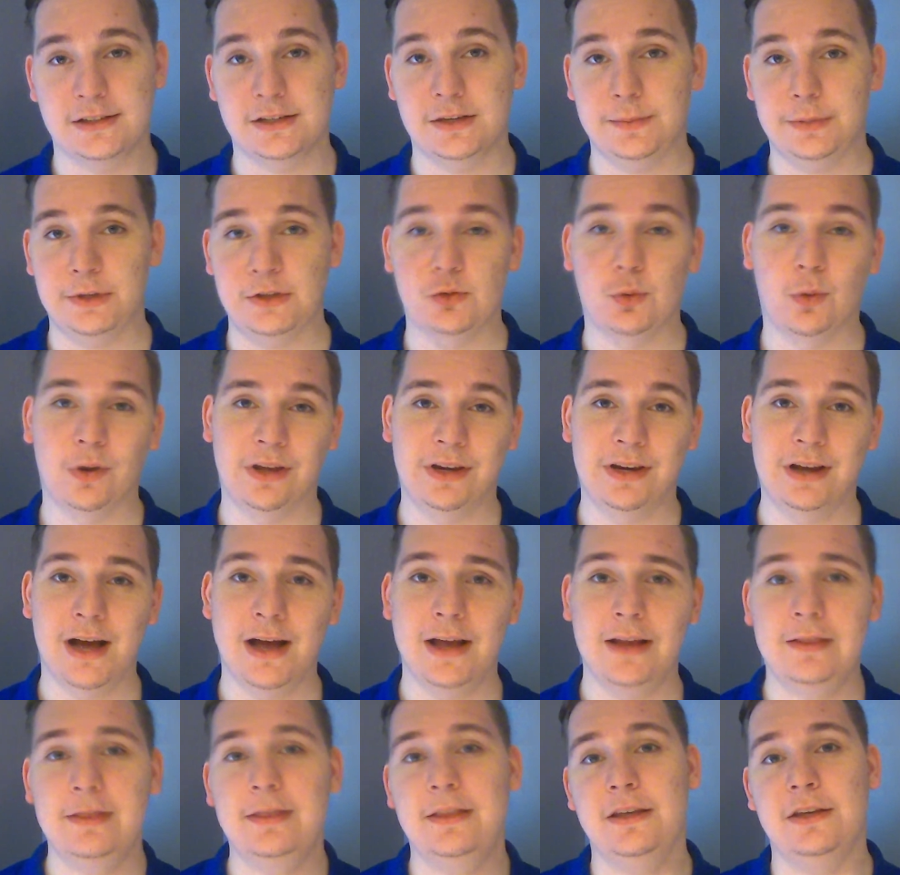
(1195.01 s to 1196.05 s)

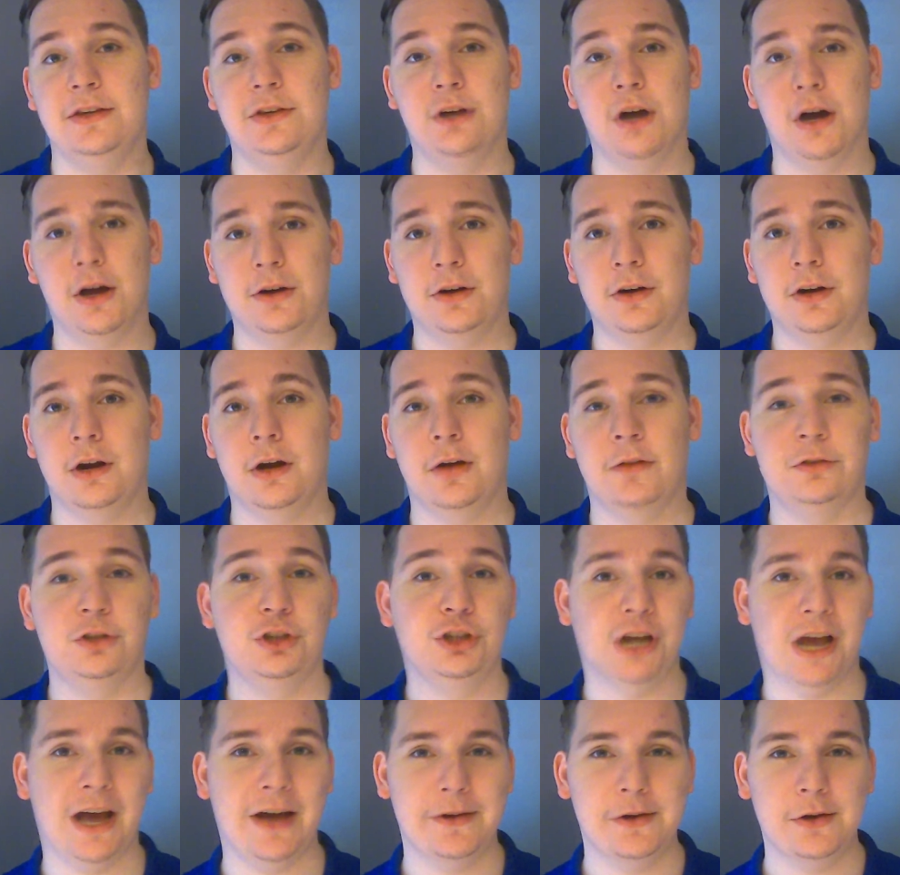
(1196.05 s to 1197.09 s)
CP29, the Daughter of
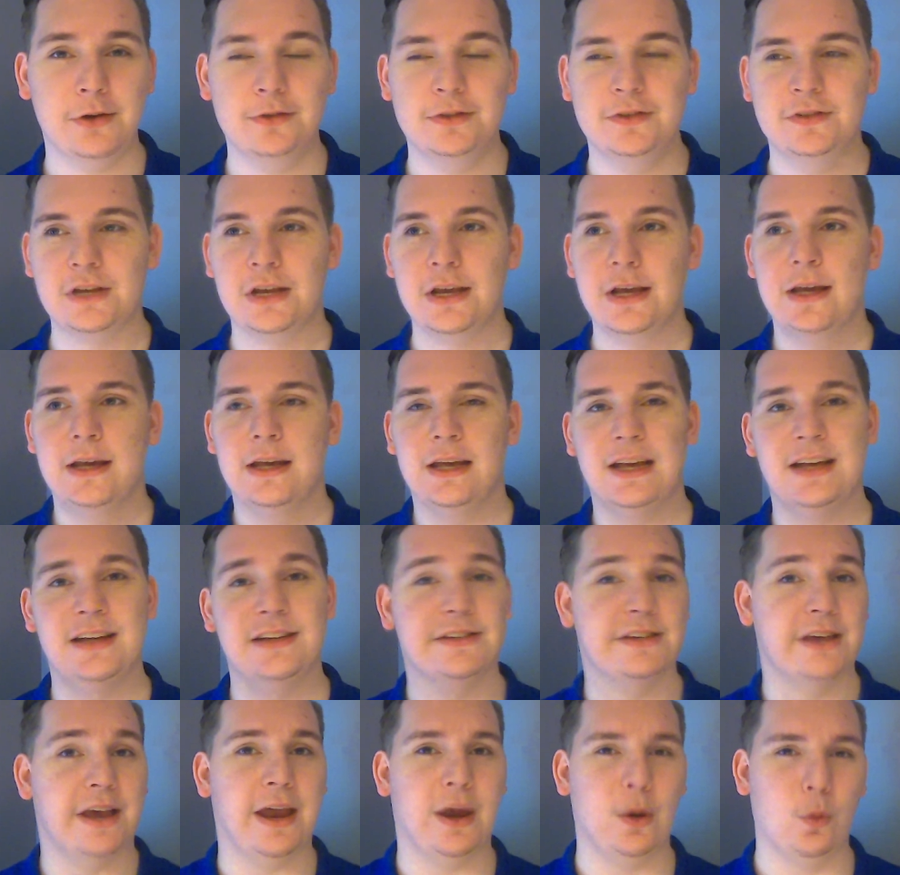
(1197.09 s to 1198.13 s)
Shadows,
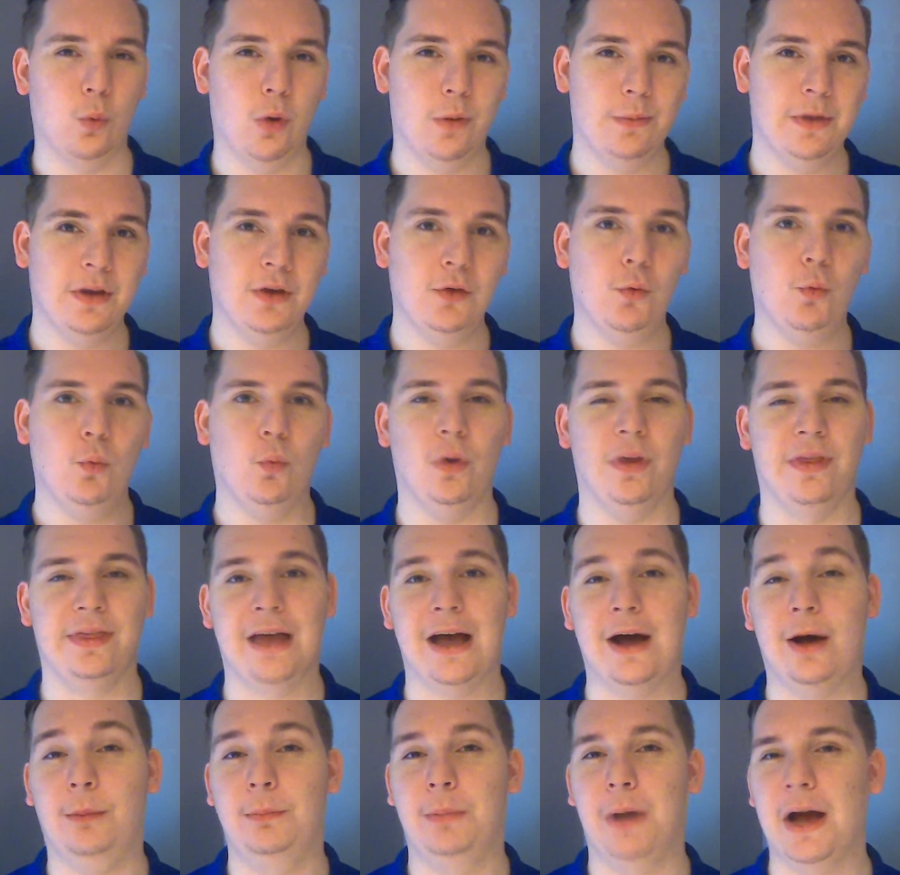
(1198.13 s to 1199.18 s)
is a woman with
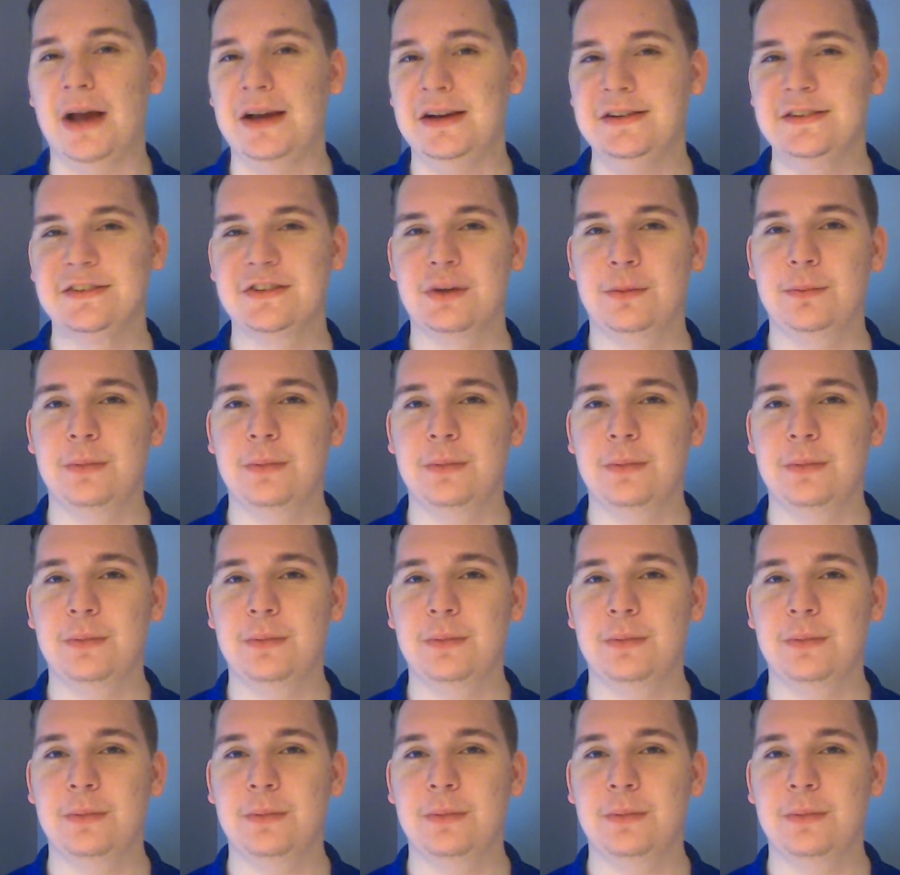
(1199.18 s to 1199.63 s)
albinism